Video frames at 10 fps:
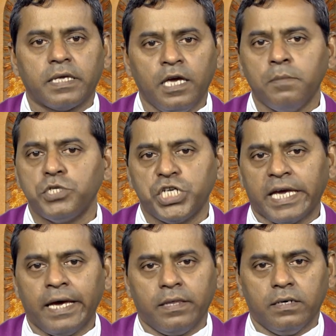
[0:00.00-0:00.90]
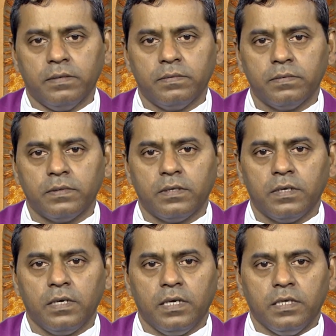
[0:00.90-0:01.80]
came together,
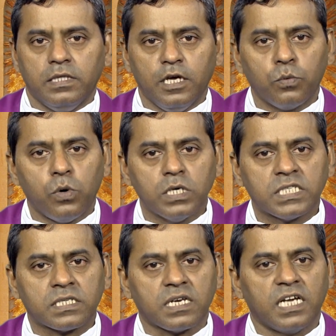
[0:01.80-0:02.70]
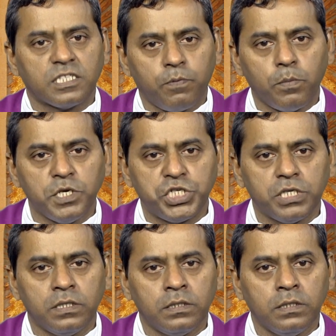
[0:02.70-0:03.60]
there was
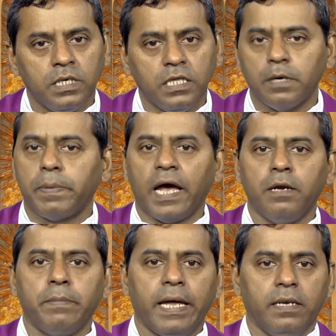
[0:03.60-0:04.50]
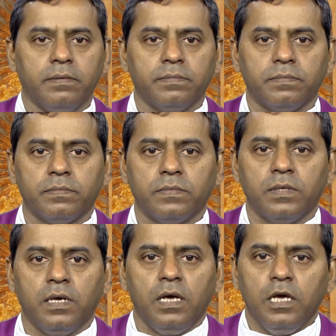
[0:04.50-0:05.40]
transformation in the blind man.
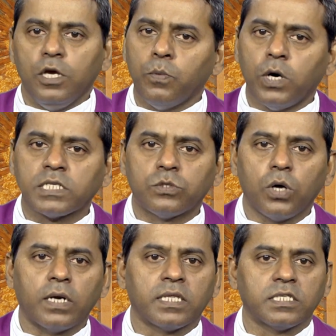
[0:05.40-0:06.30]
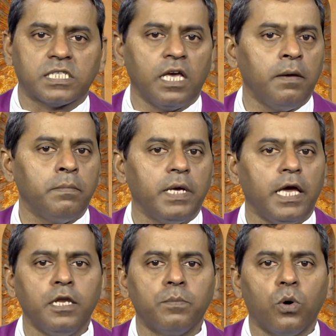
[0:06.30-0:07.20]
He was not the same
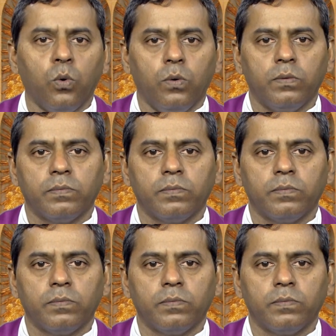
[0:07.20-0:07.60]
anymore.